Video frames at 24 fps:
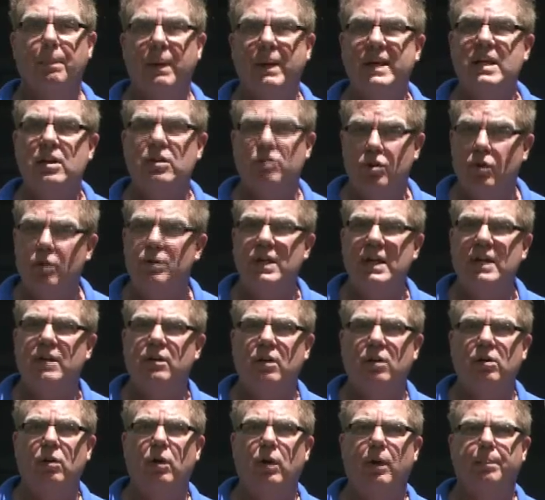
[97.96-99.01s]
but you do need
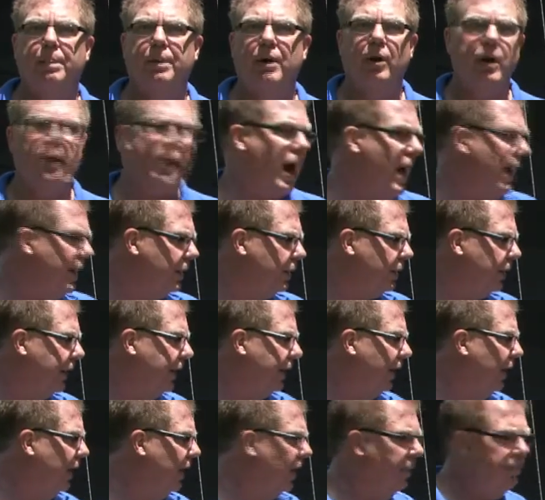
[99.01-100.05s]
to do it periodically.